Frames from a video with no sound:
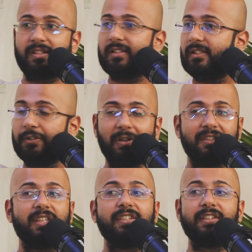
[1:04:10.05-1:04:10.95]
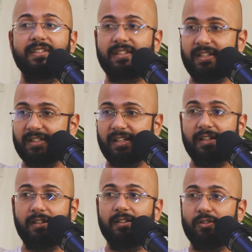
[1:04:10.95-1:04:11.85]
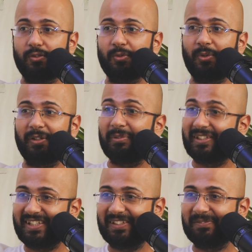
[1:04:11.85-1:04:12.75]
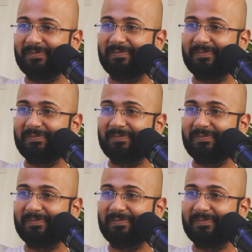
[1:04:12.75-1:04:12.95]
Just you can change the state, and I do agree with this. Yeah.